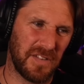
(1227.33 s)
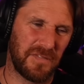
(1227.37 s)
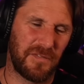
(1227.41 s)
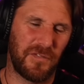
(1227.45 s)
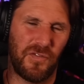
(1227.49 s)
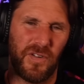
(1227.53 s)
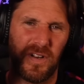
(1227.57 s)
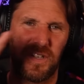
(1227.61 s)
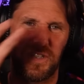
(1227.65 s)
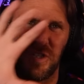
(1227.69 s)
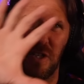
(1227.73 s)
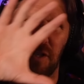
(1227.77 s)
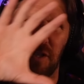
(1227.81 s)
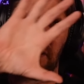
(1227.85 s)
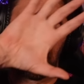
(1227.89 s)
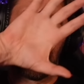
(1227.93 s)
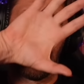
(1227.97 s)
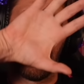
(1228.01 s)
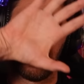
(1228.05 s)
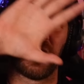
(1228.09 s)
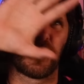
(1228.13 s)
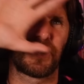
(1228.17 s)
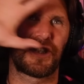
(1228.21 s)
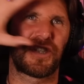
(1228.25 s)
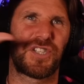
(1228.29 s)
for it to
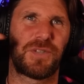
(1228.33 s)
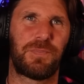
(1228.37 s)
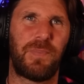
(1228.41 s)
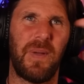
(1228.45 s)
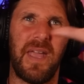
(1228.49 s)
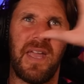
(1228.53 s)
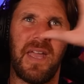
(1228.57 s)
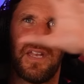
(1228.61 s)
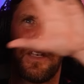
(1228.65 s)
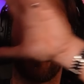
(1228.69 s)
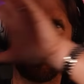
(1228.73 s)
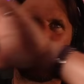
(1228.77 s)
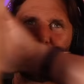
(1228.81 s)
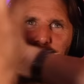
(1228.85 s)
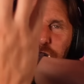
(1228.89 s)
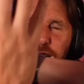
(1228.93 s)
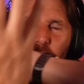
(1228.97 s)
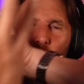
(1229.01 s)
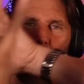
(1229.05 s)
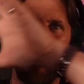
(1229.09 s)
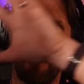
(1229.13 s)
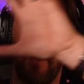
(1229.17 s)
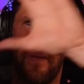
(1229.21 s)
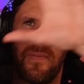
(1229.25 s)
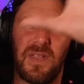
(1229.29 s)
spin,
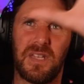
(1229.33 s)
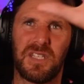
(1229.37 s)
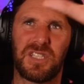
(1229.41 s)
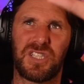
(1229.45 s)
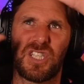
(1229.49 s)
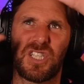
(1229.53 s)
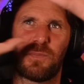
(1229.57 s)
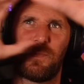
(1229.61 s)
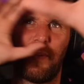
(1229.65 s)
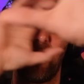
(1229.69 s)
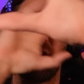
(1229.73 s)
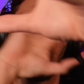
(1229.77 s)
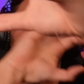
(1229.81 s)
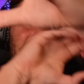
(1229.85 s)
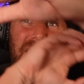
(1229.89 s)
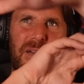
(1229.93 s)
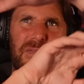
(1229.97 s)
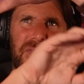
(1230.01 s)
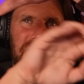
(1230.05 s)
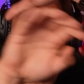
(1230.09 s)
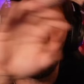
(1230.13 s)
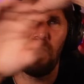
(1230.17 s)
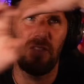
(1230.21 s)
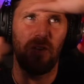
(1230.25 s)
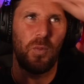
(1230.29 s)
stop, and then spin round
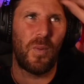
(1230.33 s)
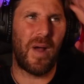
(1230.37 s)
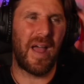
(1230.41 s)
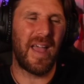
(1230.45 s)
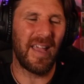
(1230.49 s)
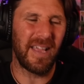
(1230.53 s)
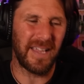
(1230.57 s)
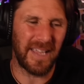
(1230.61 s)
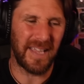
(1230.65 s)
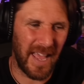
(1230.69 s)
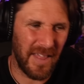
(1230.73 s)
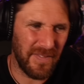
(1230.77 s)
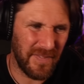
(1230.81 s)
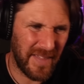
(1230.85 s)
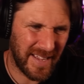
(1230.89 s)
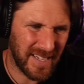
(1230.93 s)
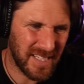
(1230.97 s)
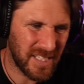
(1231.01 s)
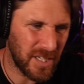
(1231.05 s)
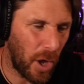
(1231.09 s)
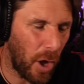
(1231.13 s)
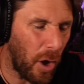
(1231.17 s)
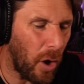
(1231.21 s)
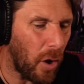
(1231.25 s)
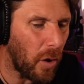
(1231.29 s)
the other way again,
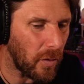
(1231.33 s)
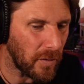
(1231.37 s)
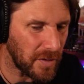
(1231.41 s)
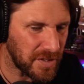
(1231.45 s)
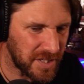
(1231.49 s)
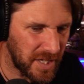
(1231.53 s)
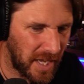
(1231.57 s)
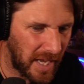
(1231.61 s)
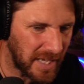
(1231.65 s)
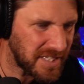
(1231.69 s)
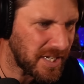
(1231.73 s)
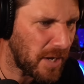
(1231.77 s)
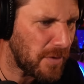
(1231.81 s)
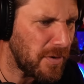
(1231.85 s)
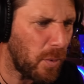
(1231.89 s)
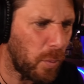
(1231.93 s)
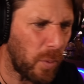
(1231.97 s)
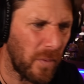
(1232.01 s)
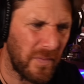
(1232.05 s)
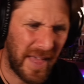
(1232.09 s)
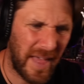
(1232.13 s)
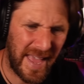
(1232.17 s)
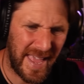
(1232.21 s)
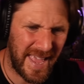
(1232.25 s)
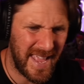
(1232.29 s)
that's odd. I don't know
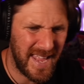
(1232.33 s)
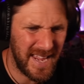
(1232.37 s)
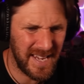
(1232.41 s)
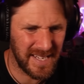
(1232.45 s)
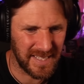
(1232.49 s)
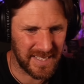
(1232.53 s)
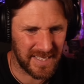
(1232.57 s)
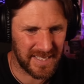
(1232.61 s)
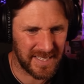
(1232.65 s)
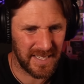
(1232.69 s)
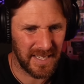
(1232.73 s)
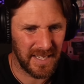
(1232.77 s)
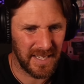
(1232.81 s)
what that is.